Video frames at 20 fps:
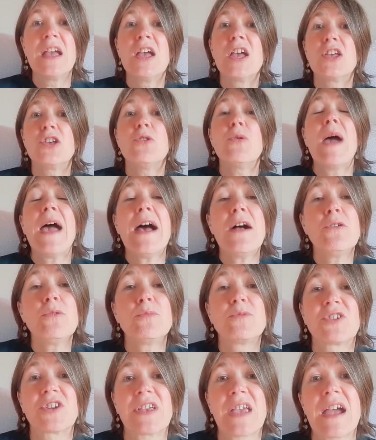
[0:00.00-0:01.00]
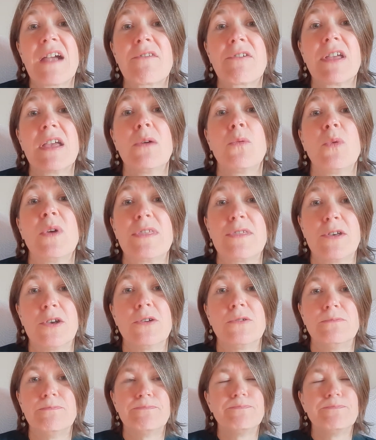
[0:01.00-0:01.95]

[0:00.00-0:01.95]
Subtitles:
you help to carry it with you.